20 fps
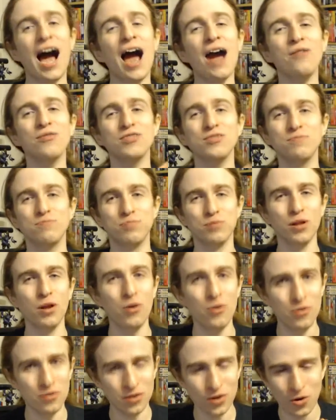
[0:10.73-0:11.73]
I was
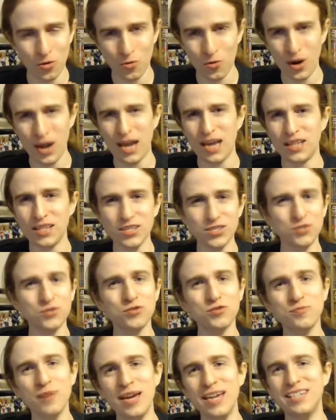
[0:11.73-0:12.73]
blown away. This
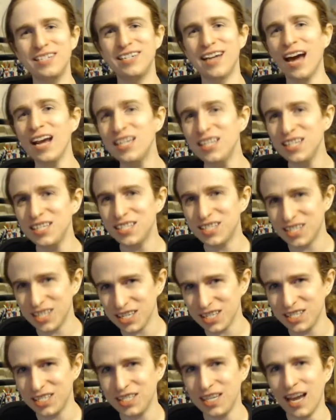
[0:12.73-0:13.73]
was made
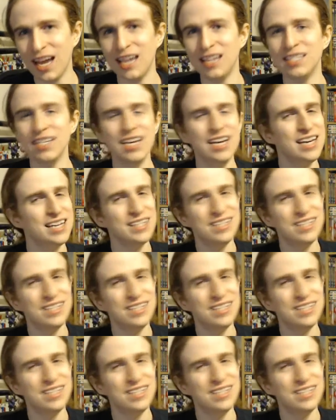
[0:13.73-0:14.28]
1968.